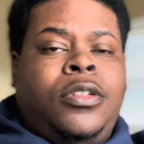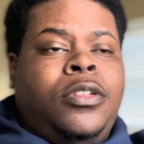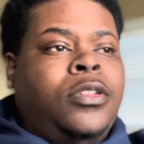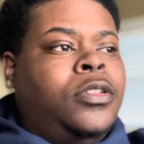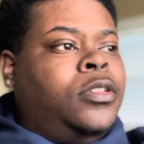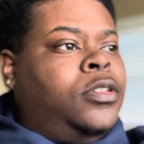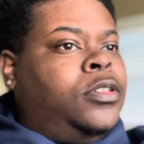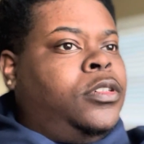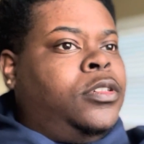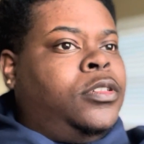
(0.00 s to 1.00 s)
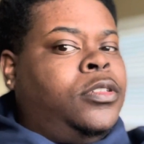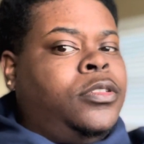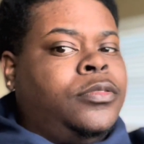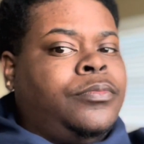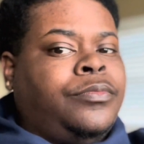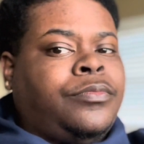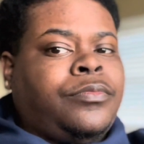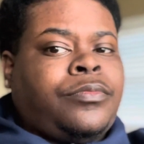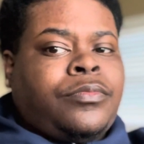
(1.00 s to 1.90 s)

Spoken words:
No one is speaking in this clip.